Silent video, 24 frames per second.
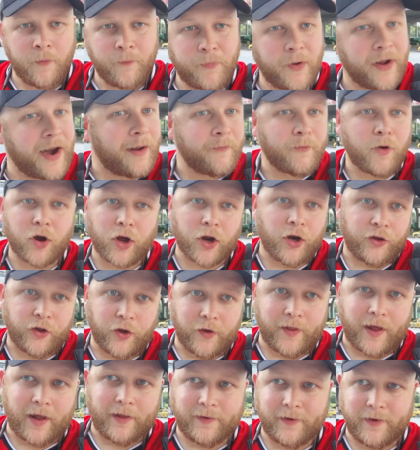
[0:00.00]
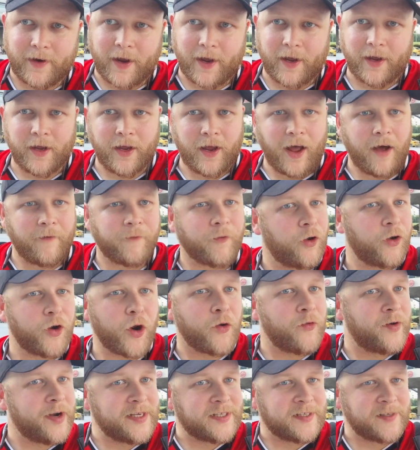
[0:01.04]
But I'm not going to do that today. I've got
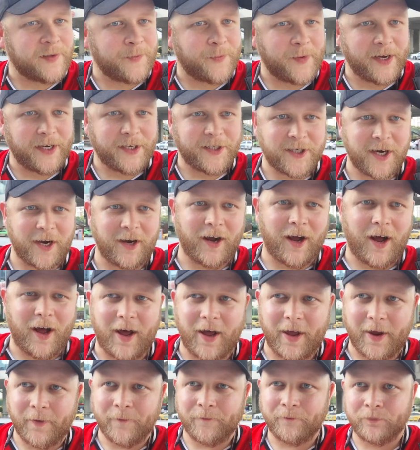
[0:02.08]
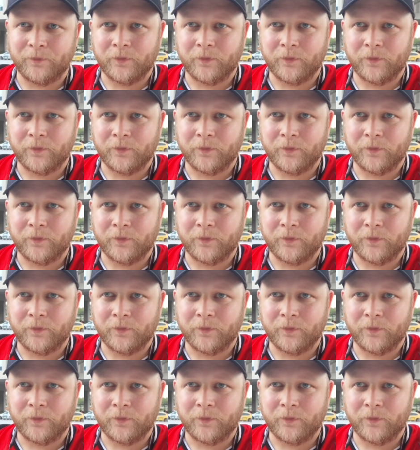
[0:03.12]
no reason to be in Shanghai.